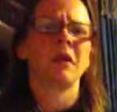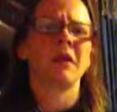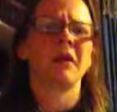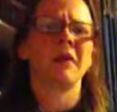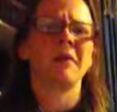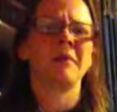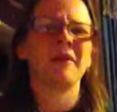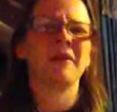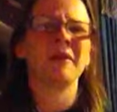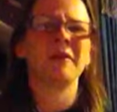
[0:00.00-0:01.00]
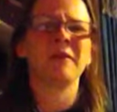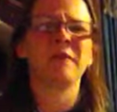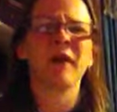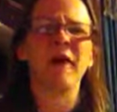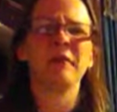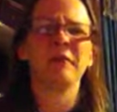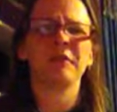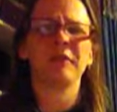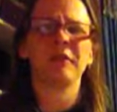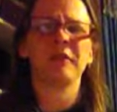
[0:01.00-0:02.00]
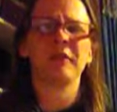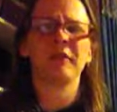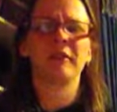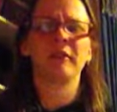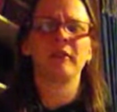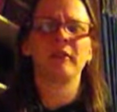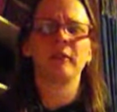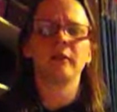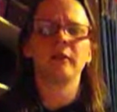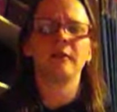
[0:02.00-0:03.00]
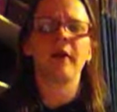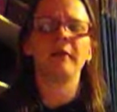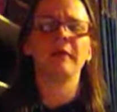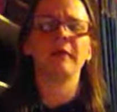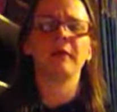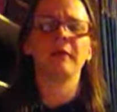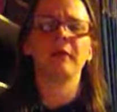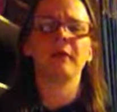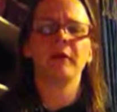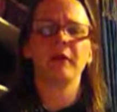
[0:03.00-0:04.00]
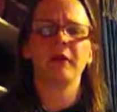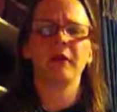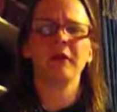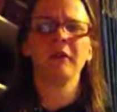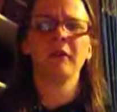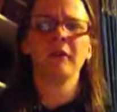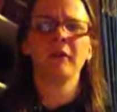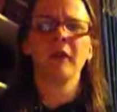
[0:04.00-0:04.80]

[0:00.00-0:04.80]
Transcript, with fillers: um I think 5 or 6 5 or 4 years.